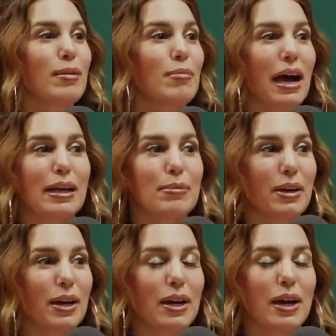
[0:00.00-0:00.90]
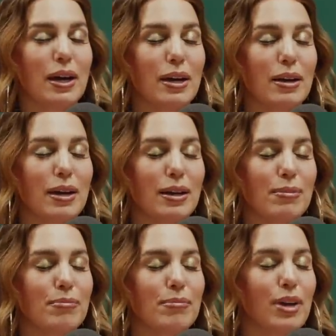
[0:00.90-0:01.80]
I'm I'm a, uh,
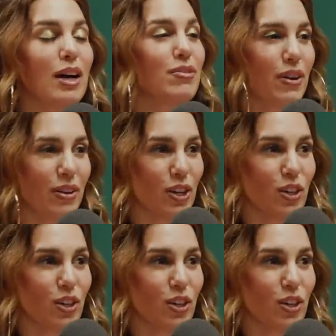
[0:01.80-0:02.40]
um, not very